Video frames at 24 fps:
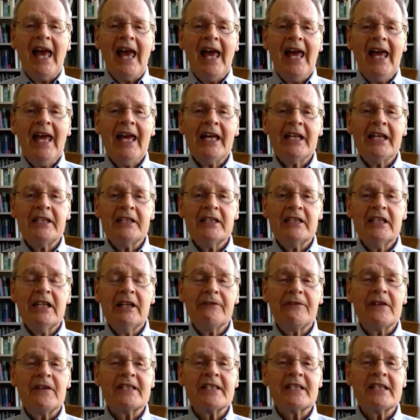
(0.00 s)
And
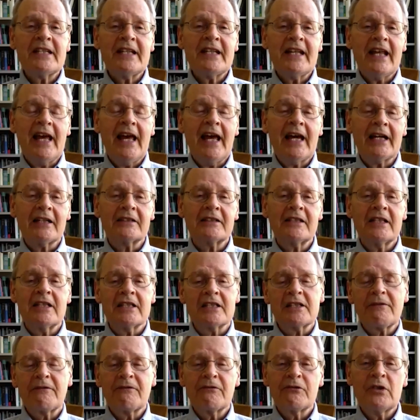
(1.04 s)
if it's an act
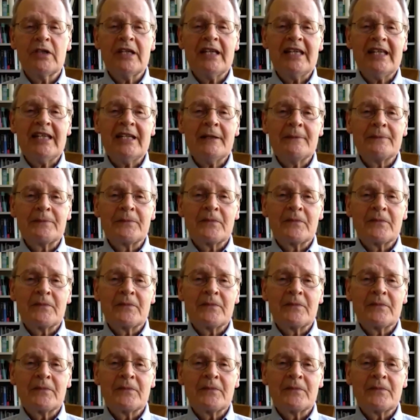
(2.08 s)
that's free,